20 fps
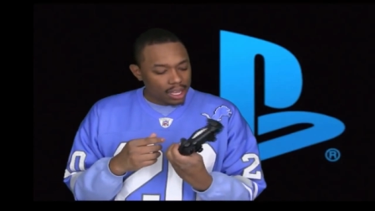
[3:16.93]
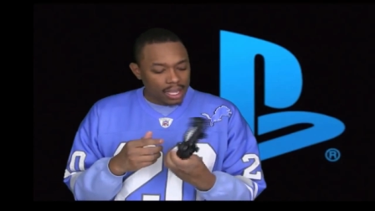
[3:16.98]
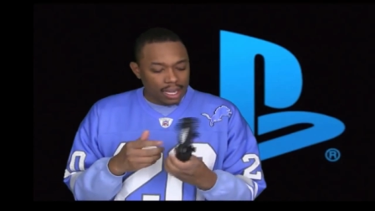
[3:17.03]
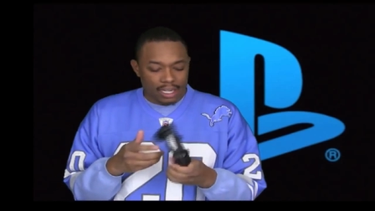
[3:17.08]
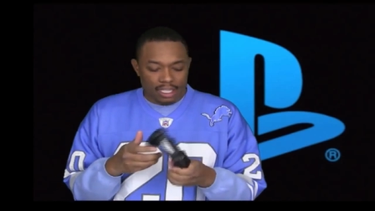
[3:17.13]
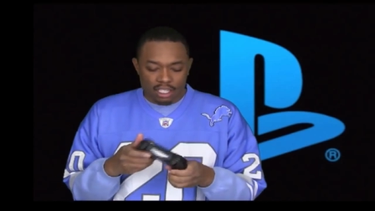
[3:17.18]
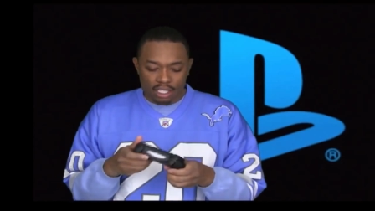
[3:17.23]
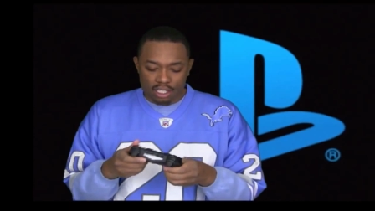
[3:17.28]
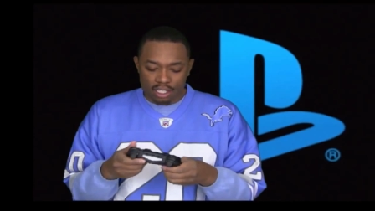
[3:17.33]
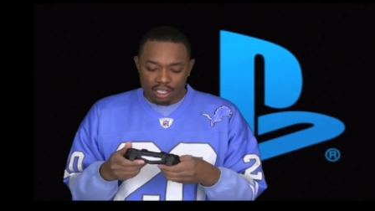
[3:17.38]

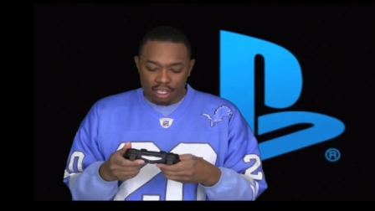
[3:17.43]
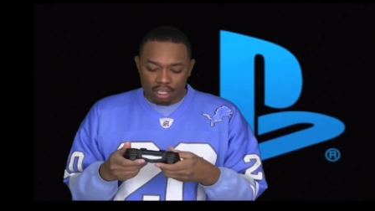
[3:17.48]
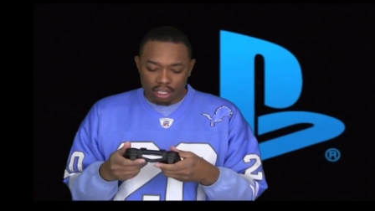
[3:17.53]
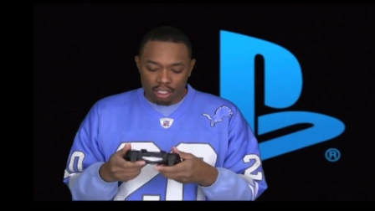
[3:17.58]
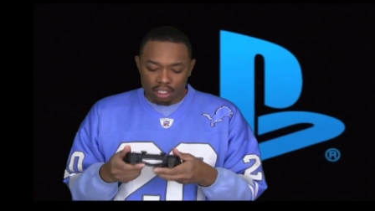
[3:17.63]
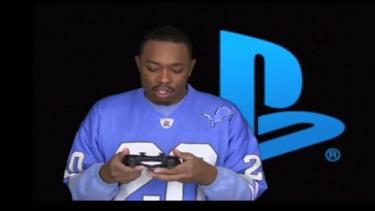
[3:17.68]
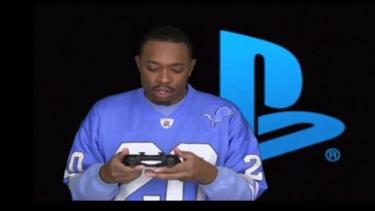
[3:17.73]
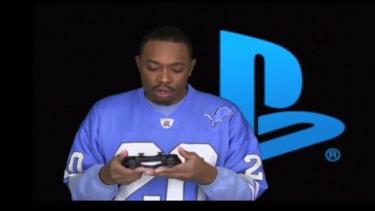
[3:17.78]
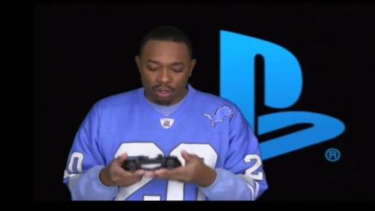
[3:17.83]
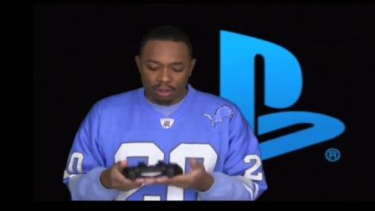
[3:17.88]
the
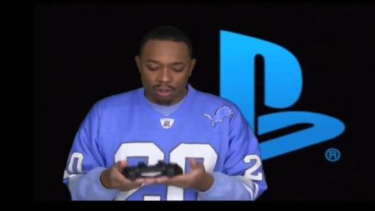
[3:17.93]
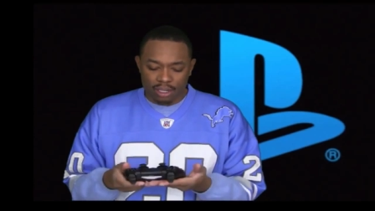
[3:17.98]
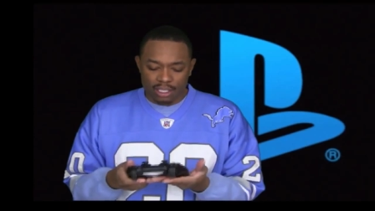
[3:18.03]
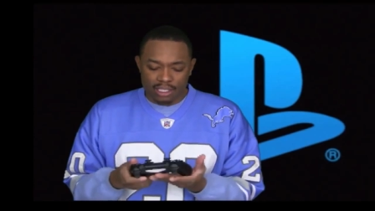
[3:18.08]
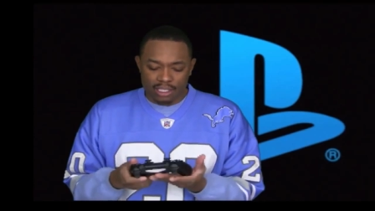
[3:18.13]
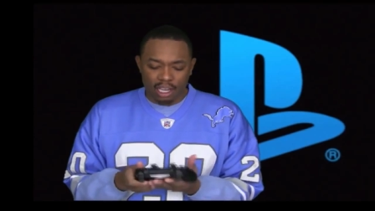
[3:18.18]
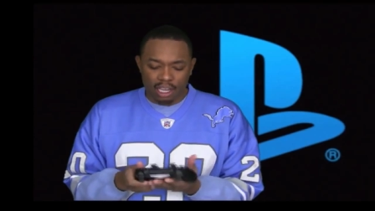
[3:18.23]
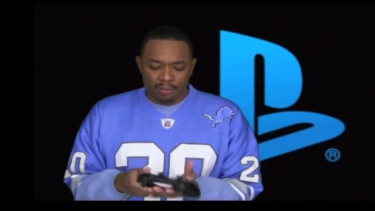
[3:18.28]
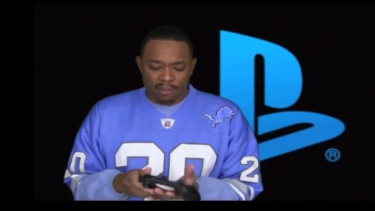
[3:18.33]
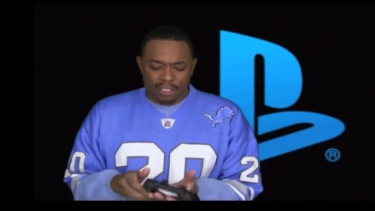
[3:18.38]
controller
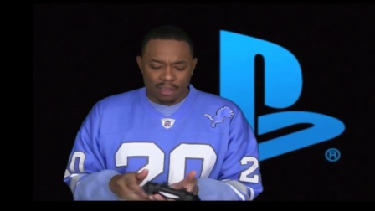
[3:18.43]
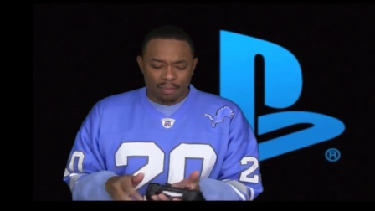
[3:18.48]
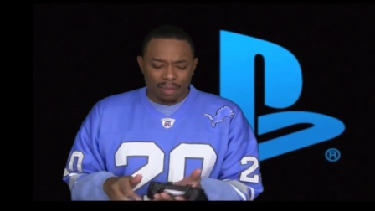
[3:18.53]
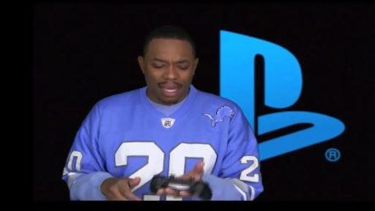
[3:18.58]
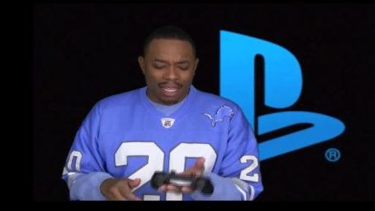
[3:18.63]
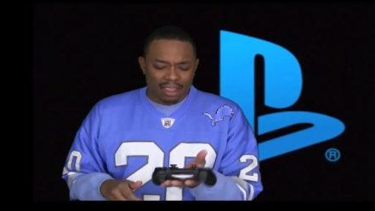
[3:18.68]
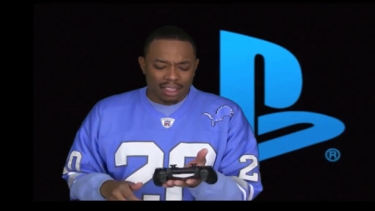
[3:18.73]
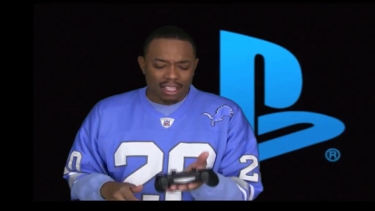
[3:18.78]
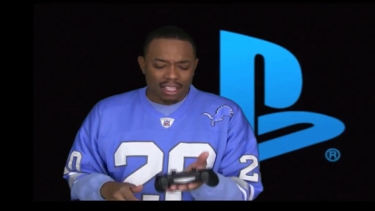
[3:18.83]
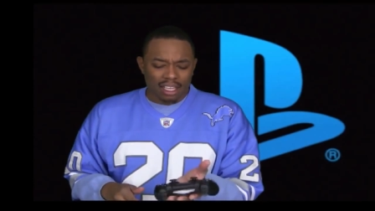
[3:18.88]
itself,
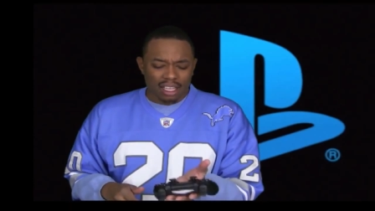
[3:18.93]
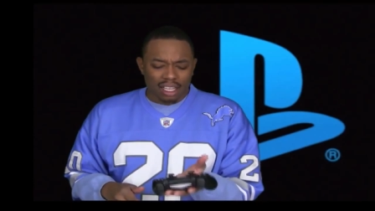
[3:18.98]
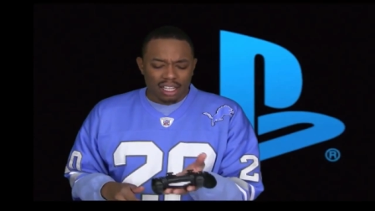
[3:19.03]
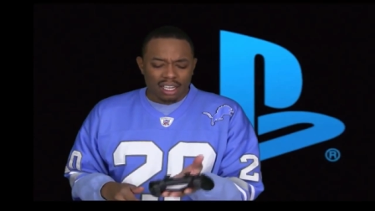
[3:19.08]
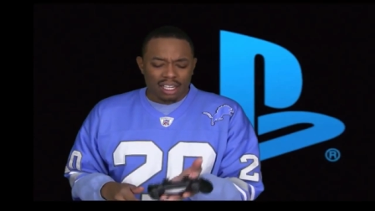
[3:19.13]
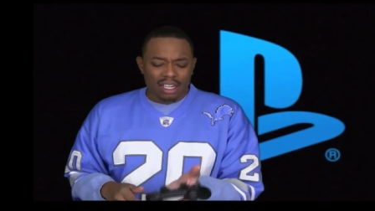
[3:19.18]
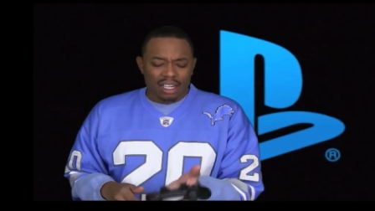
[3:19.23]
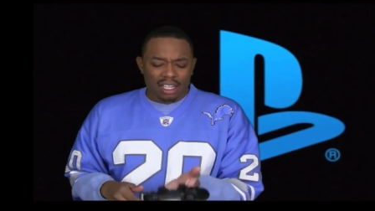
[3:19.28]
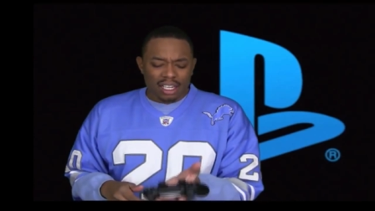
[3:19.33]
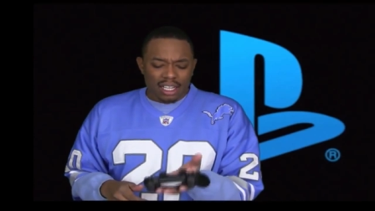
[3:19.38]

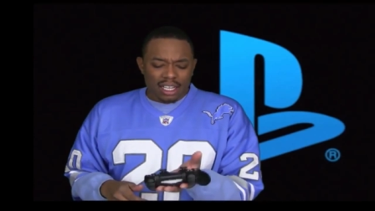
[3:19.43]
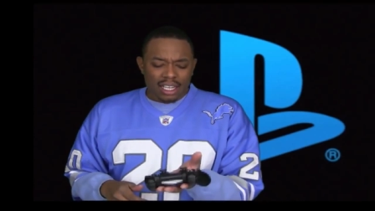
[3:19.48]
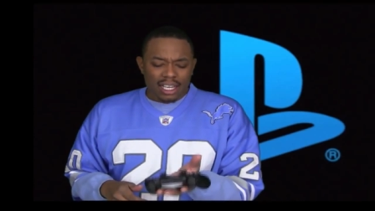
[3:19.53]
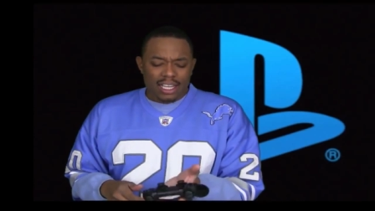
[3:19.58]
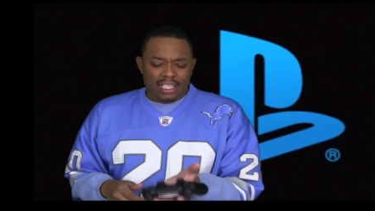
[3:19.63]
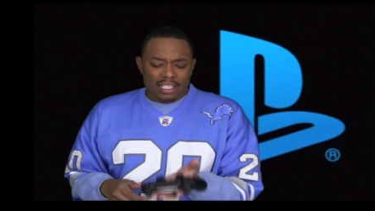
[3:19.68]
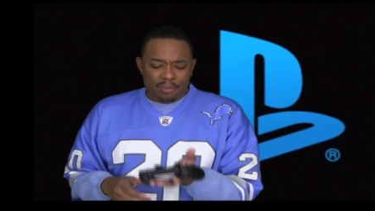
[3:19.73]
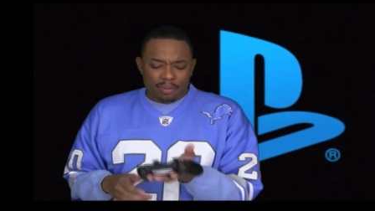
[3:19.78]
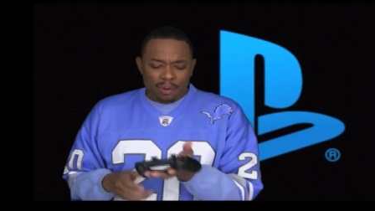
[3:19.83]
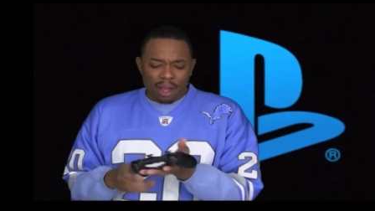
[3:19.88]

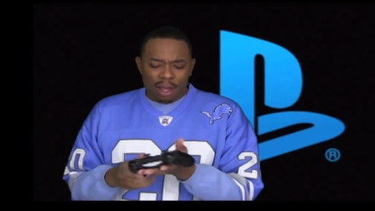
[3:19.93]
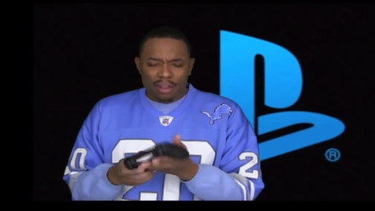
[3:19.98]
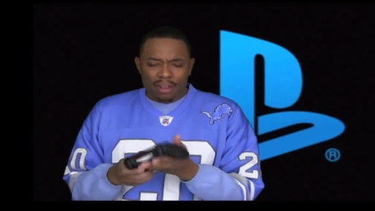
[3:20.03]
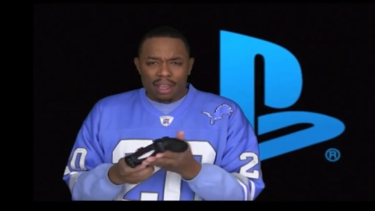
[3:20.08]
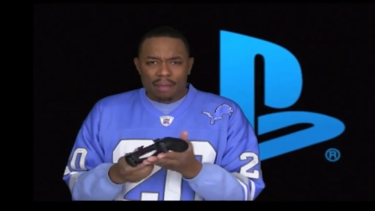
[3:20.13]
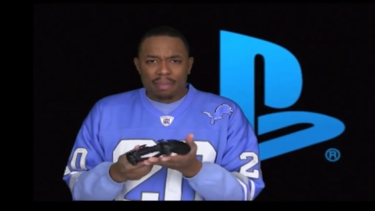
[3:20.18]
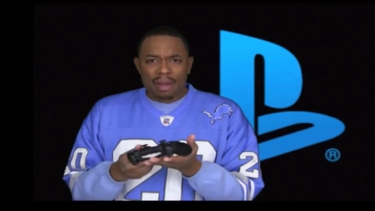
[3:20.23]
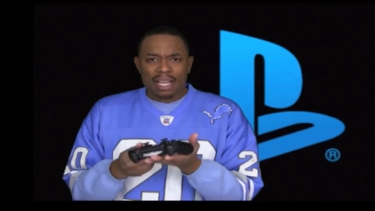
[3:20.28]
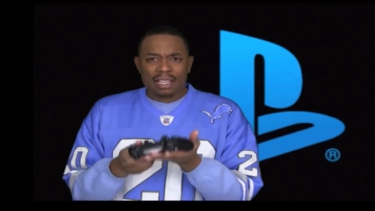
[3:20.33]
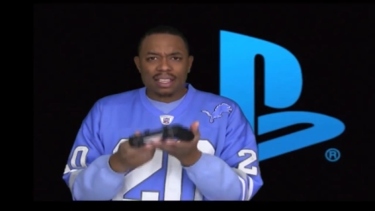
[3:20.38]
it's probably
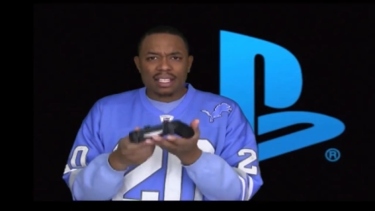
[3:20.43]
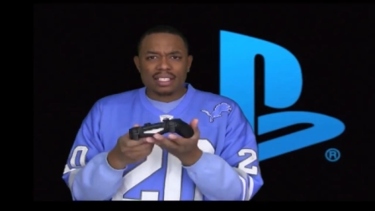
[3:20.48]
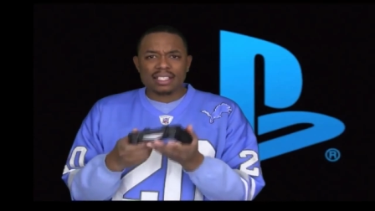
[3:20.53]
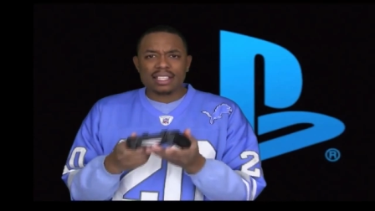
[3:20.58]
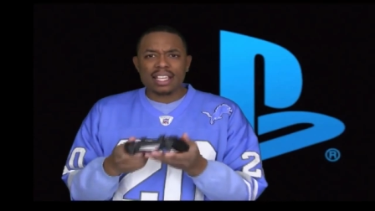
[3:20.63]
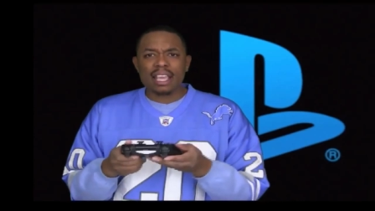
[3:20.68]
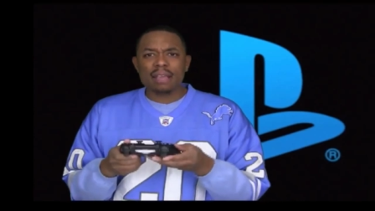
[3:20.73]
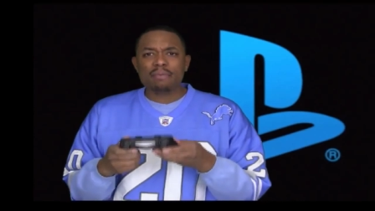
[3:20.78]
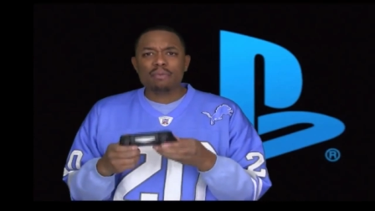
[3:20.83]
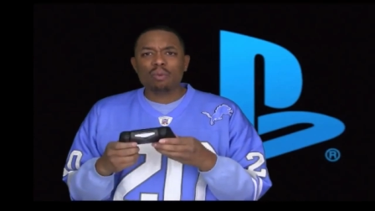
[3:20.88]
about the
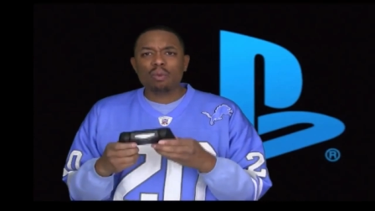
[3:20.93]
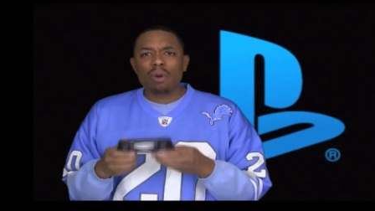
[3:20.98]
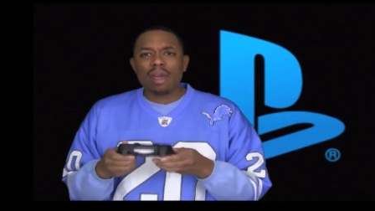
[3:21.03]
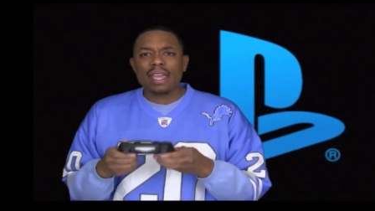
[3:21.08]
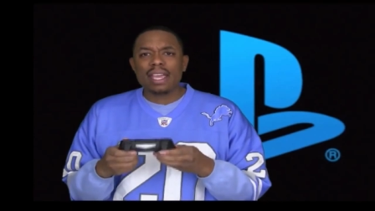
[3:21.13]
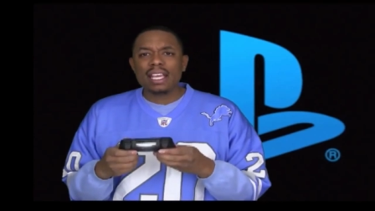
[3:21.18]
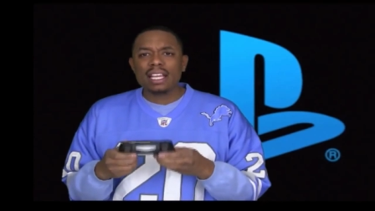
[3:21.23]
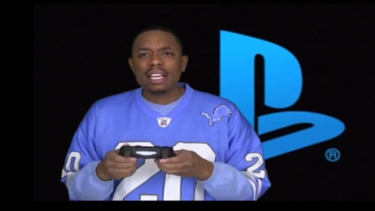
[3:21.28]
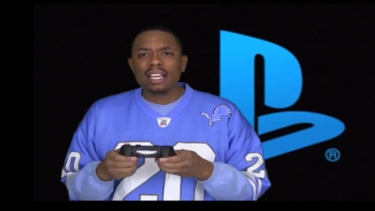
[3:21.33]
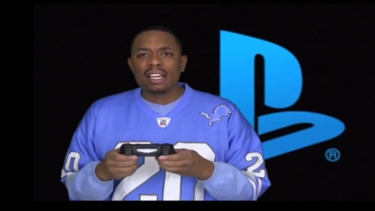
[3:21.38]
same
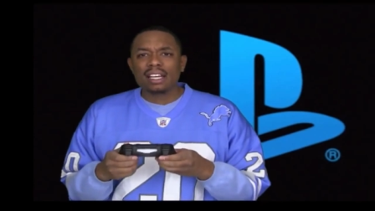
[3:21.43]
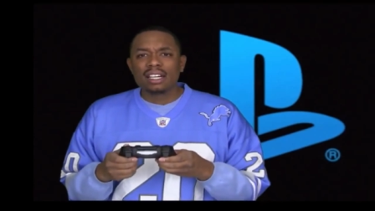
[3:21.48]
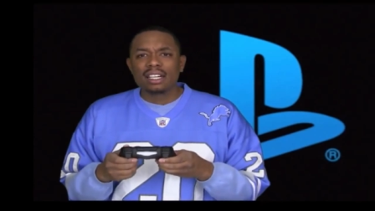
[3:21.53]
weight,